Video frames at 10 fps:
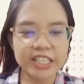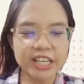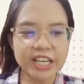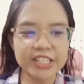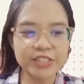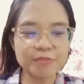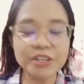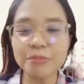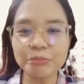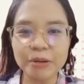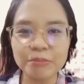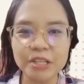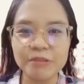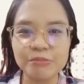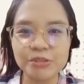has many
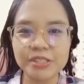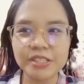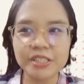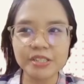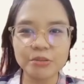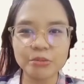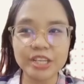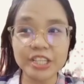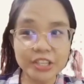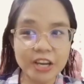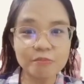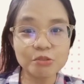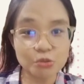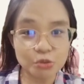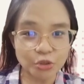problems when it comes
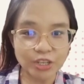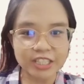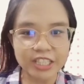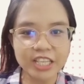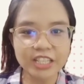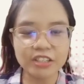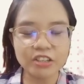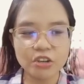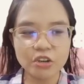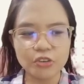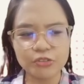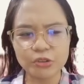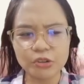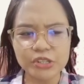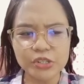to trading. Of
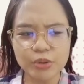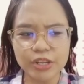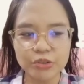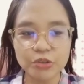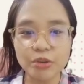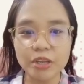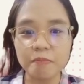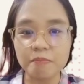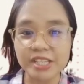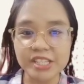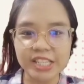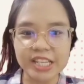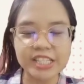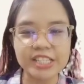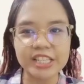course, when doing
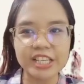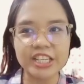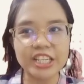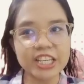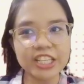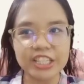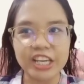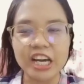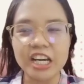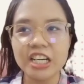business in India,